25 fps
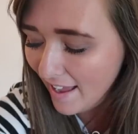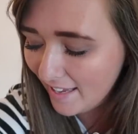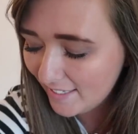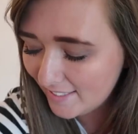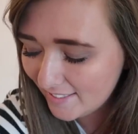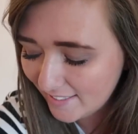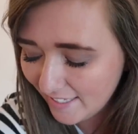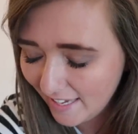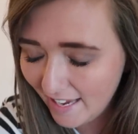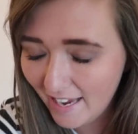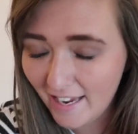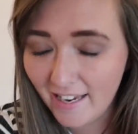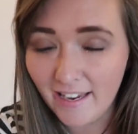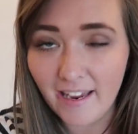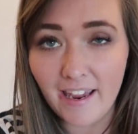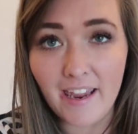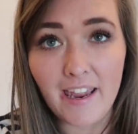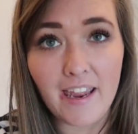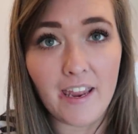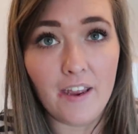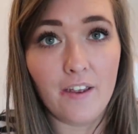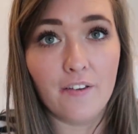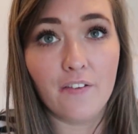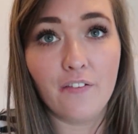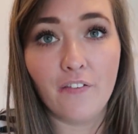Asking
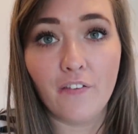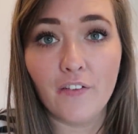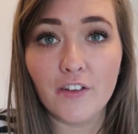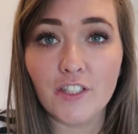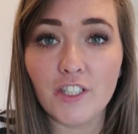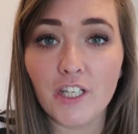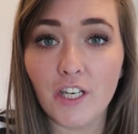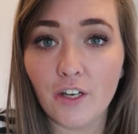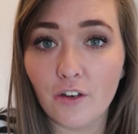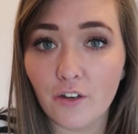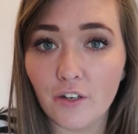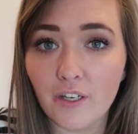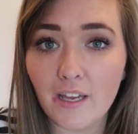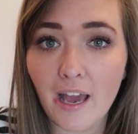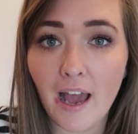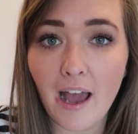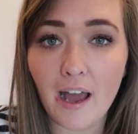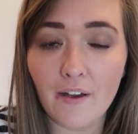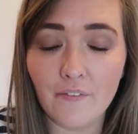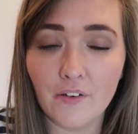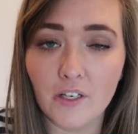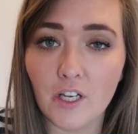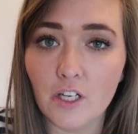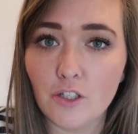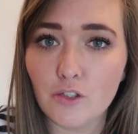if she could
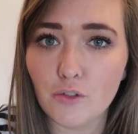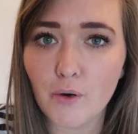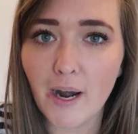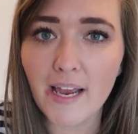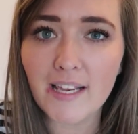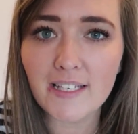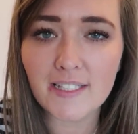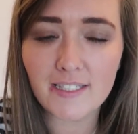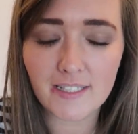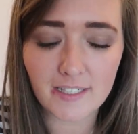have an address